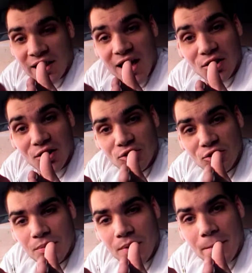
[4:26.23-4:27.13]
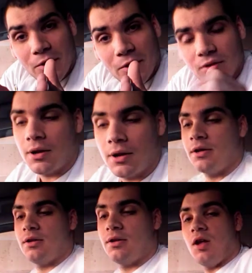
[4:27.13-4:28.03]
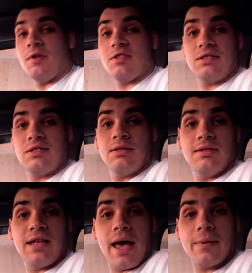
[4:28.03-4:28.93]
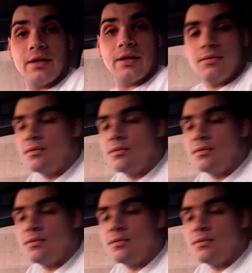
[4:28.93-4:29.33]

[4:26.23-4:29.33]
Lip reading: that close to your bumper. Almost tapping it.